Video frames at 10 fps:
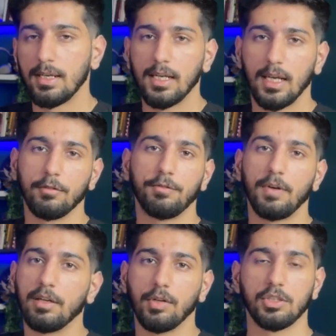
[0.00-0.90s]
and
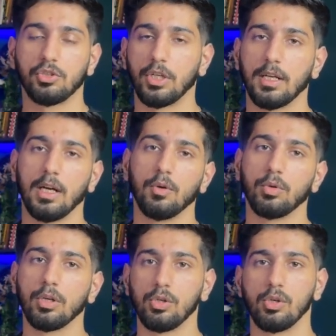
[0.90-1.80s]
5 are straight out
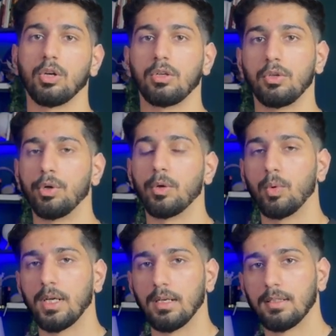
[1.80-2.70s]
not doing well.